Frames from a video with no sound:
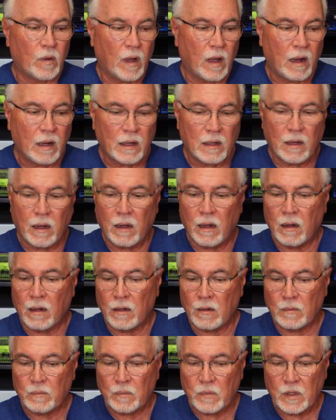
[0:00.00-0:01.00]
all in
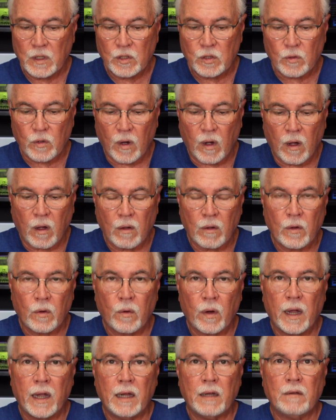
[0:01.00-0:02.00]
all, these are all
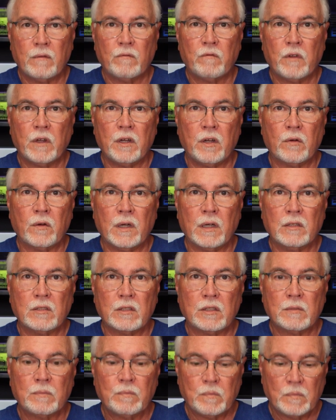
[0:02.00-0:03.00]
great
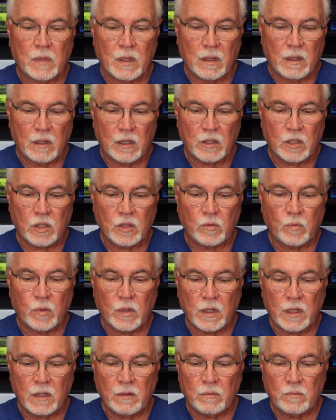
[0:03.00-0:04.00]
figurines. This is
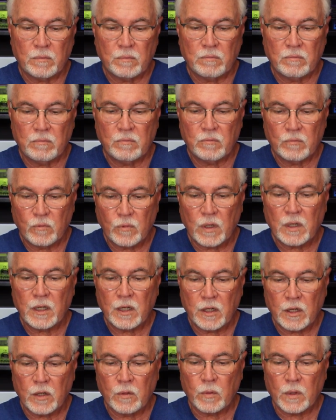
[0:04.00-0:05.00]
really, really
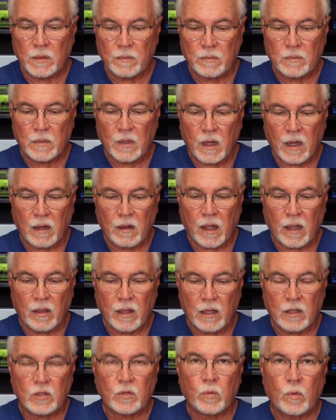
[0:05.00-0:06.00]
a good one. I
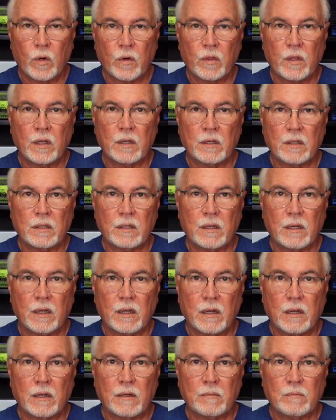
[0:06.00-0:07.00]
think it's worth it.
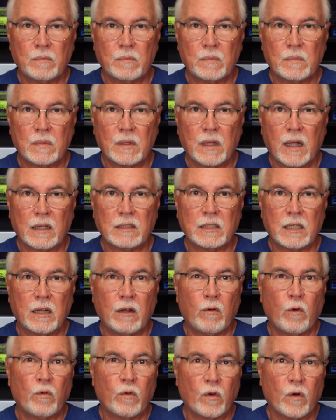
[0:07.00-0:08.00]
Like I said,
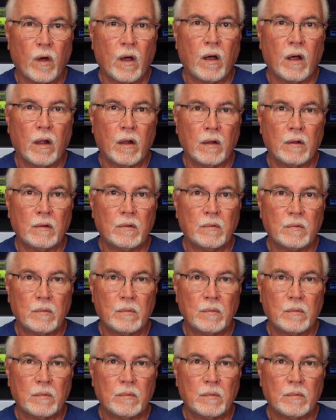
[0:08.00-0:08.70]
overall,